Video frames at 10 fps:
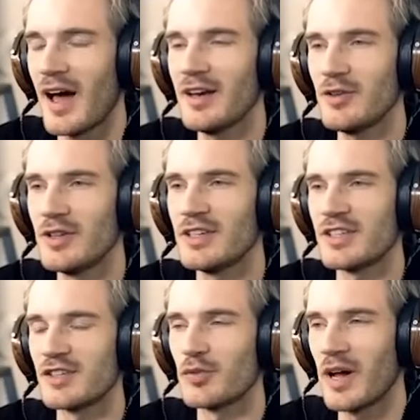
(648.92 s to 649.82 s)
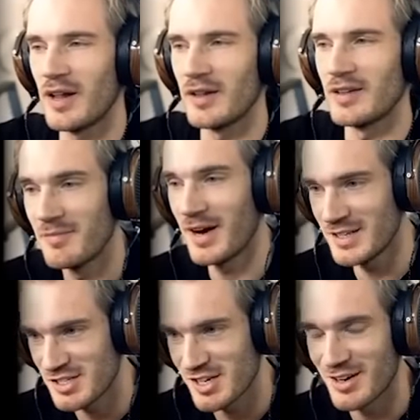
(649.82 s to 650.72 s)
I do this as well.
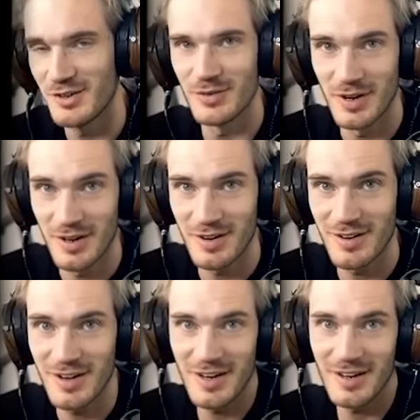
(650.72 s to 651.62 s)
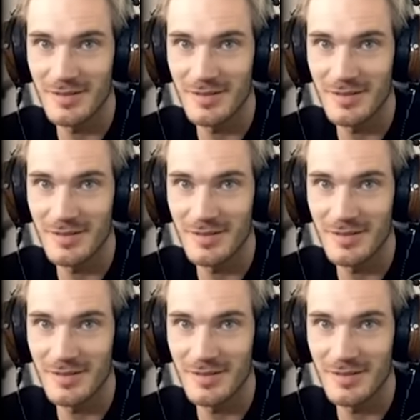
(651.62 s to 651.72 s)
Mitzi, are you hungry?